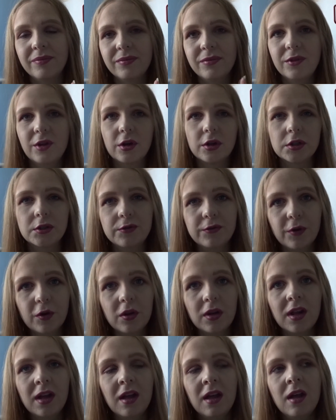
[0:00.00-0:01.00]
not as
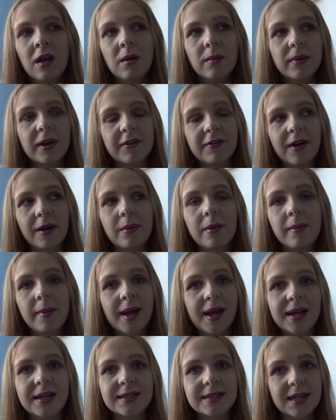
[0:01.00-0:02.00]
full. But I find when my
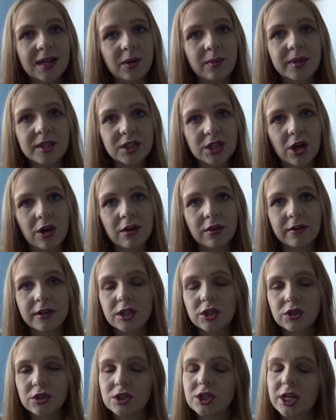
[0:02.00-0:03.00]
hair's a little bit darker,
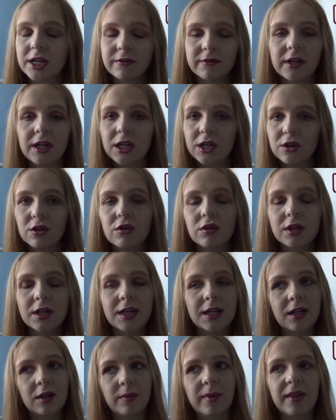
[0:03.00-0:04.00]
it does generally look
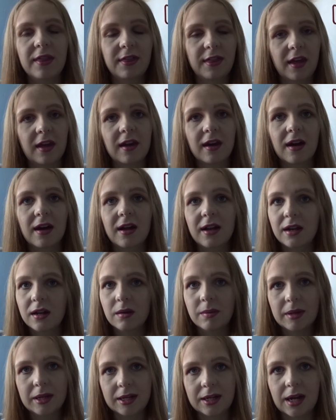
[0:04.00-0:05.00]
a little bit thicker, a
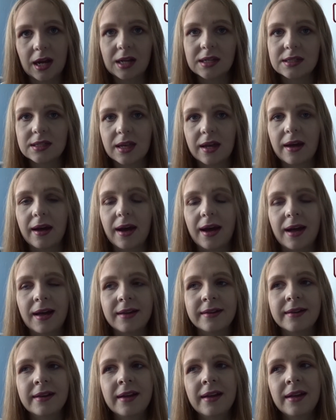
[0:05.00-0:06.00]
little bit nicer,
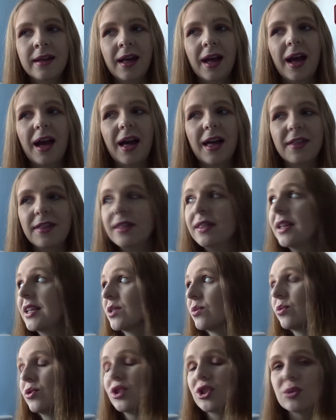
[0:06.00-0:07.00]
and I think
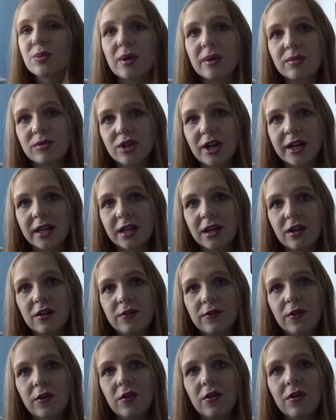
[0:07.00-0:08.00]
that's just what I'm trying to go
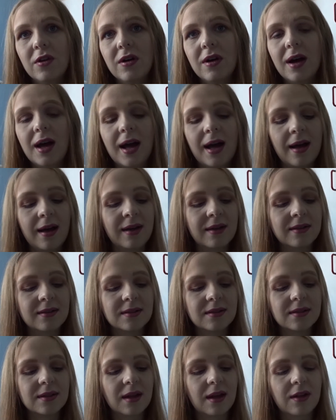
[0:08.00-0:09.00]
for.
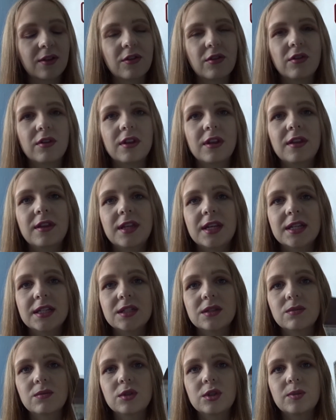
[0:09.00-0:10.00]
And I thought that
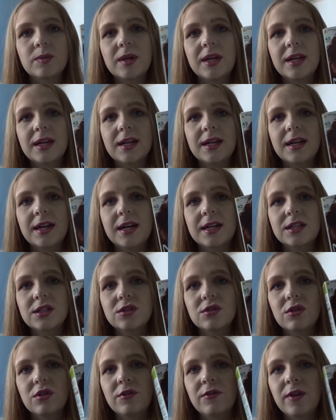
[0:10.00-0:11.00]
this would be a nice
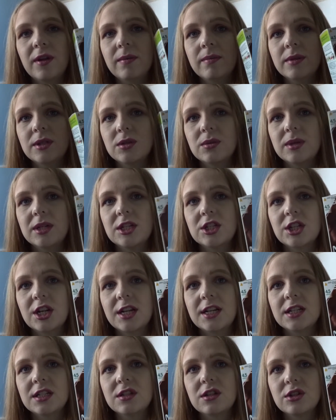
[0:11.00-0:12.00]
sort of in-between
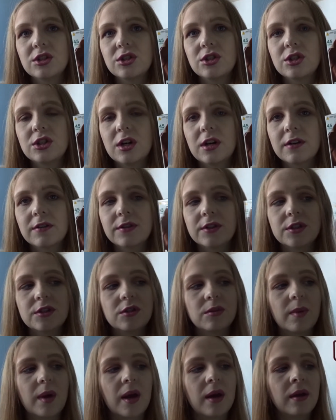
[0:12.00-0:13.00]
shade. It's not too dark for the
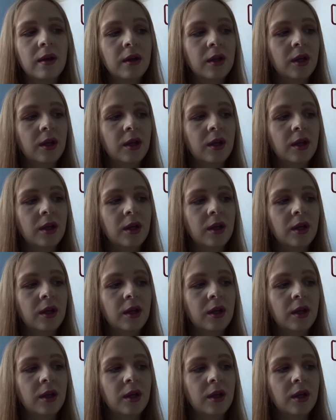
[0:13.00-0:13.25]
summer,